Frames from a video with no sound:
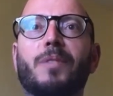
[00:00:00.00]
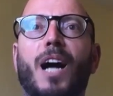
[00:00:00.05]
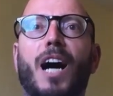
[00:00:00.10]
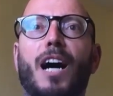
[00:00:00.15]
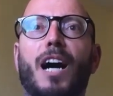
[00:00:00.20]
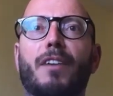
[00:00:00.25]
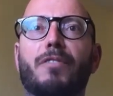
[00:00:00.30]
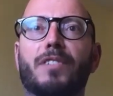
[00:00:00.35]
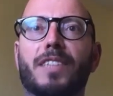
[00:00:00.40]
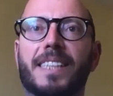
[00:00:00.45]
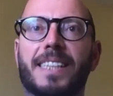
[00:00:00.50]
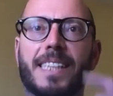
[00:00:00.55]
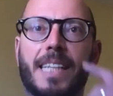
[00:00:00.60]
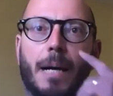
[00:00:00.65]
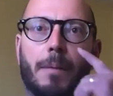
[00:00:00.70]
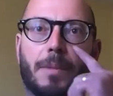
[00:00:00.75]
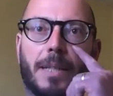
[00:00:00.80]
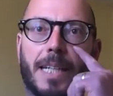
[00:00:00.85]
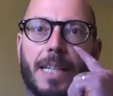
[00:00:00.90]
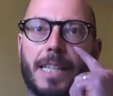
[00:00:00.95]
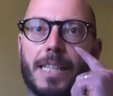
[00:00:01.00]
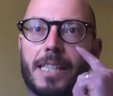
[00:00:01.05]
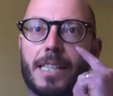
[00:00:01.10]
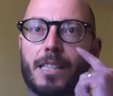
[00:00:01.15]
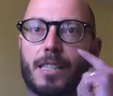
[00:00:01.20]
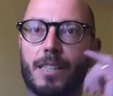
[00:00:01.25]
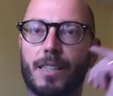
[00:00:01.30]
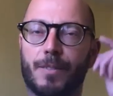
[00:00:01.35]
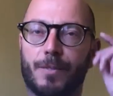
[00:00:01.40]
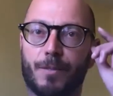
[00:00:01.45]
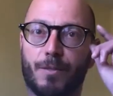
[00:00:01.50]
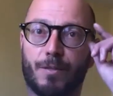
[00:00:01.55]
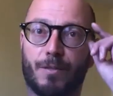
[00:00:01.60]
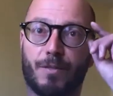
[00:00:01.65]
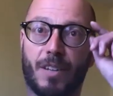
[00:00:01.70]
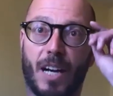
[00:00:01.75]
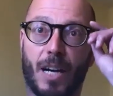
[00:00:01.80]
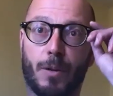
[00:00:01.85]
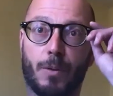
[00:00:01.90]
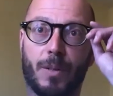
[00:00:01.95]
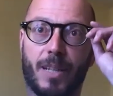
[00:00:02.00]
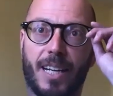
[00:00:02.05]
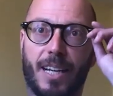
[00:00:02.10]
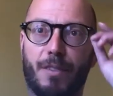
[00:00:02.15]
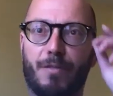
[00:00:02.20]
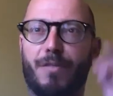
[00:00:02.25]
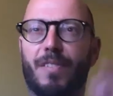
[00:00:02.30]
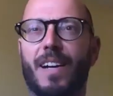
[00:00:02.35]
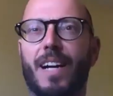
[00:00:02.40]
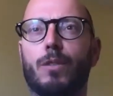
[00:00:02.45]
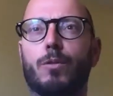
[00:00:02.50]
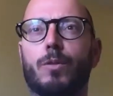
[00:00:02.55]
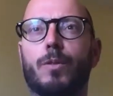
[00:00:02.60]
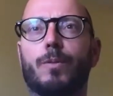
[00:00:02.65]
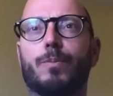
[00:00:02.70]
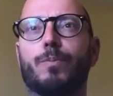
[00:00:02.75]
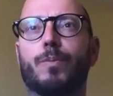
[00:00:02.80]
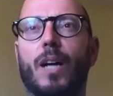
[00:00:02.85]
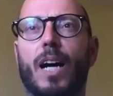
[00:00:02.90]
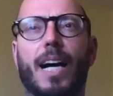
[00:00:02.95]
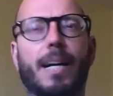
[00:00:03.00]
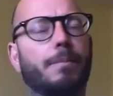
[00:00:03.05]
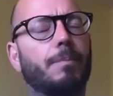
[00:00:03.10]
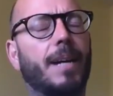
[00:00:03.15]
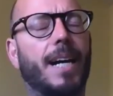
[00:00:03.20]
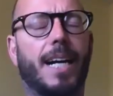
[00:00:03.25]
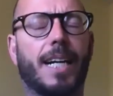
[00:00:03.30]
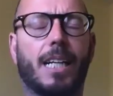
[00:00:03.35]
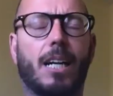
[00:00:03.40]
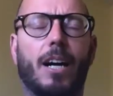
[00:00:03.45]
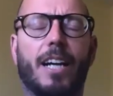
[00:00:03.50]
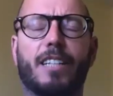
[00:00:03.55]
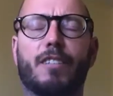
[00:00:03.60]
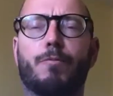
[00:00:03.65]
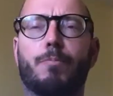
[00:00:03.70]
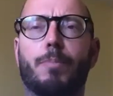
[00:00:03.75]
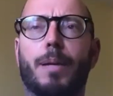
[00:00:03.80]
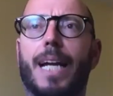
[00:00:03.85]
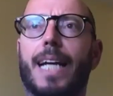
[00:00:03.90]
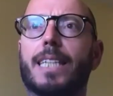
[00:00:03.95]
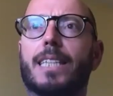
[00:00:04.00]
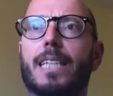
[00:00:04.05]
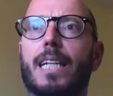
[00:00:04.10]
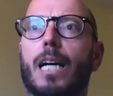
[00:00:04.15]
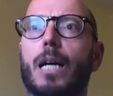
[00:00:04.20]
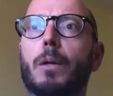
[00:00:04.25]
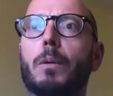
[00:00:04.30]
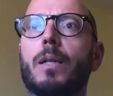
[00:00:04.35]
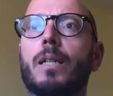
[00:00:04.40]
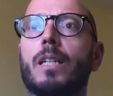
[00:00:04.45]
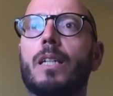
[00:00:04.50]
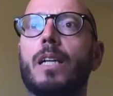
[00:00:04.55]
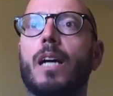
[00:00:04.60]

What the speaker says: After some years, though, it felt I'd met a kind of plateau.